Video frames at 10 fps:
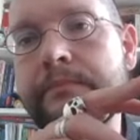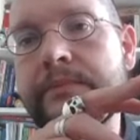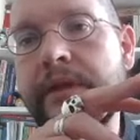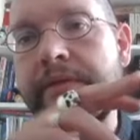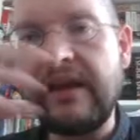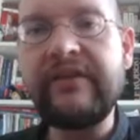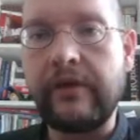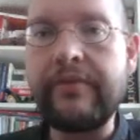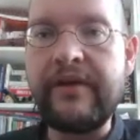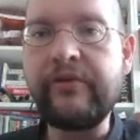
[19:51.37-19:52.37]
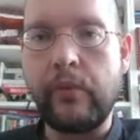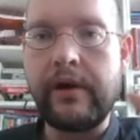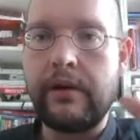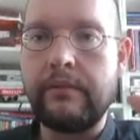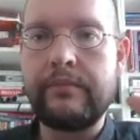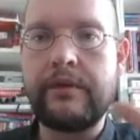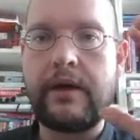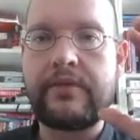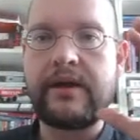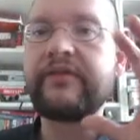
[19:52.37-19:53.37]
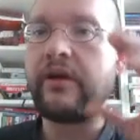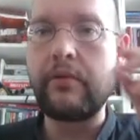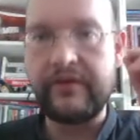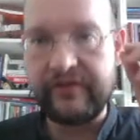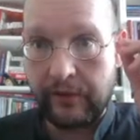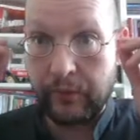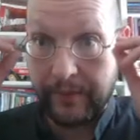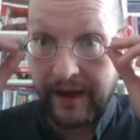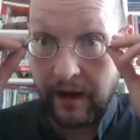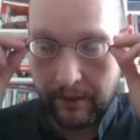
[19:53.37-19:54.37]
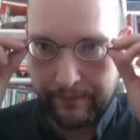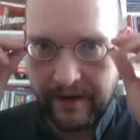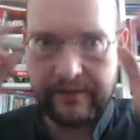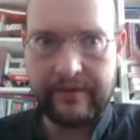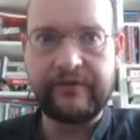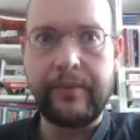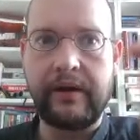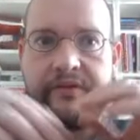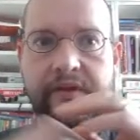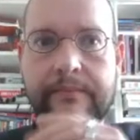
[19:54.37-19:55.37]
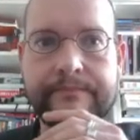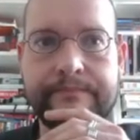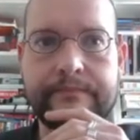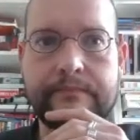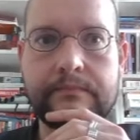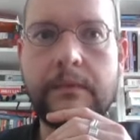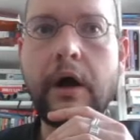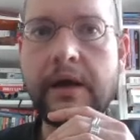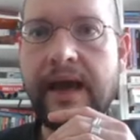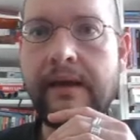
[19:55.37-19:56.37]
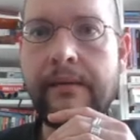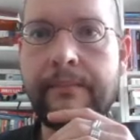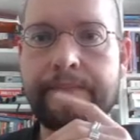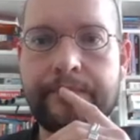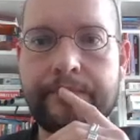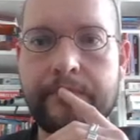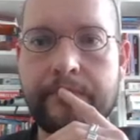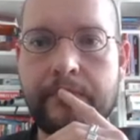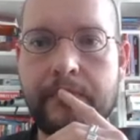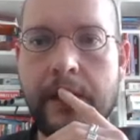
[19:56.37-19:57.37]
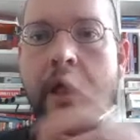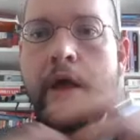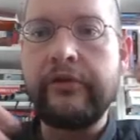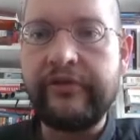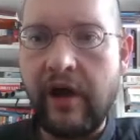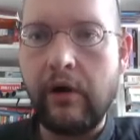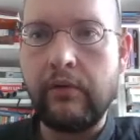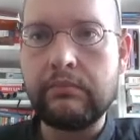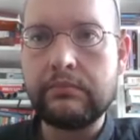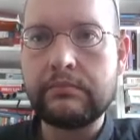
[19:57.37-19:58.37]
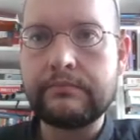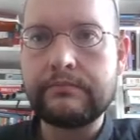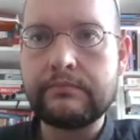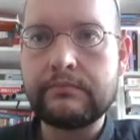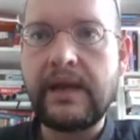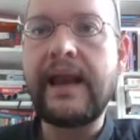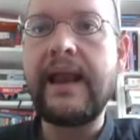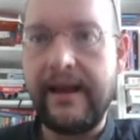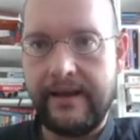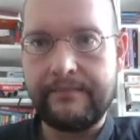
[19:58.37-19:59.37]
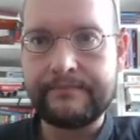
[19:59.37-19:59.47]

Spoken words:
These were the categories that would be harmed by this policy. Okay? So, clearly,